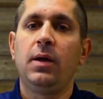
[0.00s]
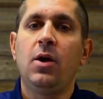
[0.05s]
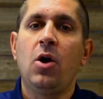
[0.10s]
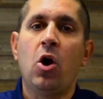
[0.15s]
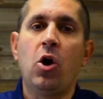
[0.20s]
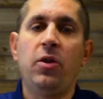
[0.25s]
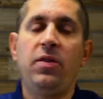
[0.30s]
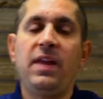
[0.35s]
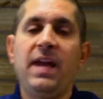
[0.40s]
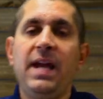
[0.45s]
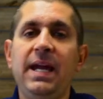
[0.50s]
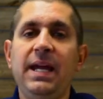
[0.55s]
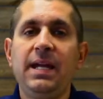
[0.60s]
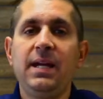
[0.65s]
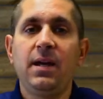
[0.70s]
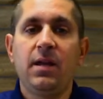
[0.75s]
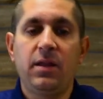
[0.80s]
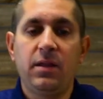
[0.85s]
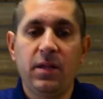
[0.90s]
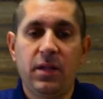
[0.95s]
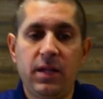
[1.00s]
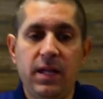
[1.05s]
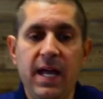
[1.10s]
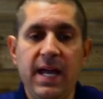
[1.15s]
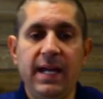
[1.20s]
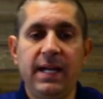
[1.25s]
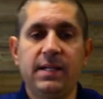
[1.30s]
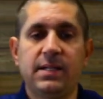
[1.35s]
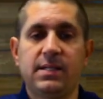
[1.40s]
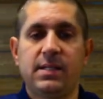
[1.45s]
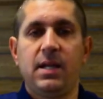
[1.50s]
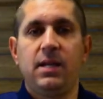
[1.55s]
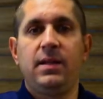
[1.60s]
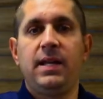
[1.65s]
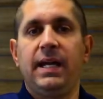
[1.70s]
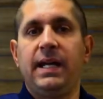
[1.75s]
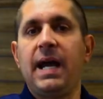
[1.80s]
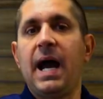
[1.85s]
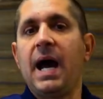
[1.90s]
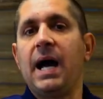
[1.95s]
Are they the things
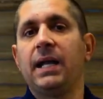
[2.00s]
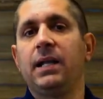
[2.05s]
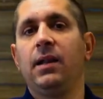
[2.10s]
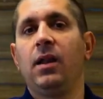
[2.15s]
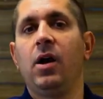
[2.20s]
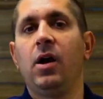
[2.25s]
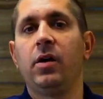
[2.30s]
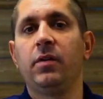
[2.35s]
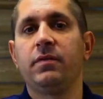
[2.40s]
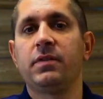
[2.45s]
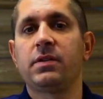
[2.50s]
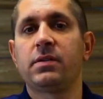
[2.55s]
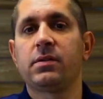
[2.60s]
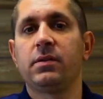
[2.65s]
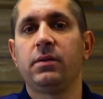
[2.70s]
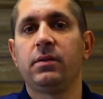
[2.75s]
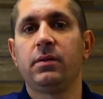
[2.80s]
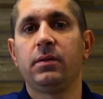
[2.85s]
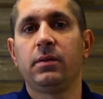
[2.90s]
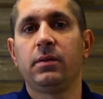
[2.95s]
that God loves?